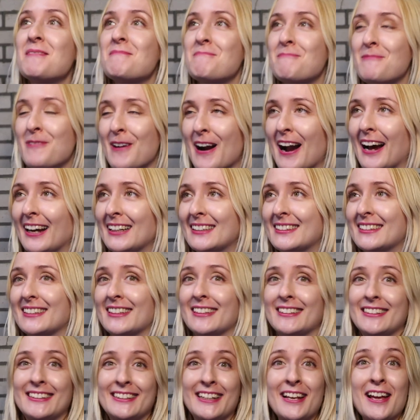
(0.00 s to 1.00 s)

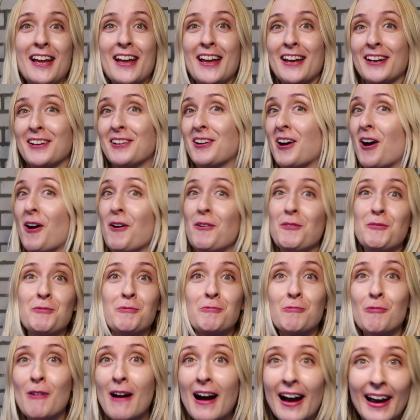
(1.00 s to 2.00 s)
prices go
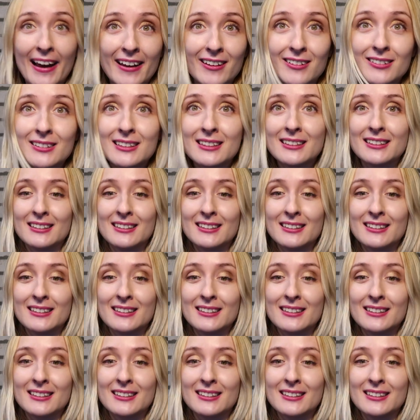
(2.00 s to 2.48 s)
wild.